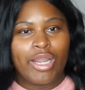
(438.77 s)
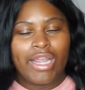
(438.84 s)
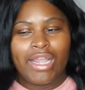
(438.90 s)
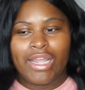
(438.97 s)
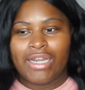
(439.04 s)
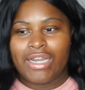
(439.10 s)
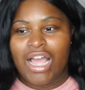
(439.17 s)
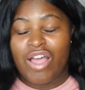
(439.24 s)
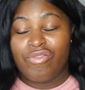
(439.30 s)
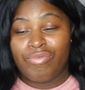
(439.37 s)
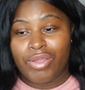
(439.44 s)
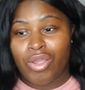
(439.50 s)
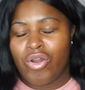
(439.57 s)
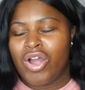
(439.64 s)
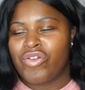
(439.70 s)
and I've
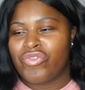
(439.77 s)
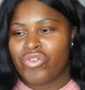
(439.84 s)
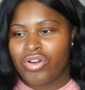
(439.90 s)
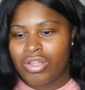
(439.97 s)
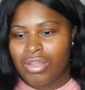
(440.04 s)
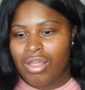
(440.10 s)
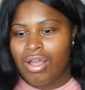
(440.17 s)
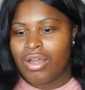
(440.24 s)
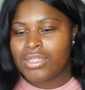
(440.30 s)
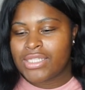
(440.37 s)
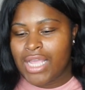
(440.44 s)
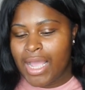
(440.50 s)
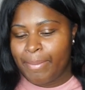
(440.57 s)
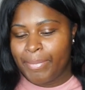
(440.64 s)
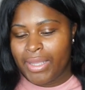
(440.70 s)
been going for a long
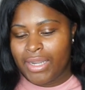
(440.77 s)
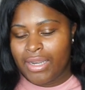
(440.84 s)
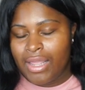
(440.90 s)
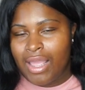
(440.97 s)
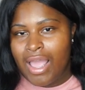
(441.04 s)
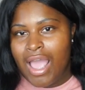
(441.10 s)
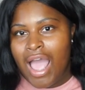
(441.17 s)
time, but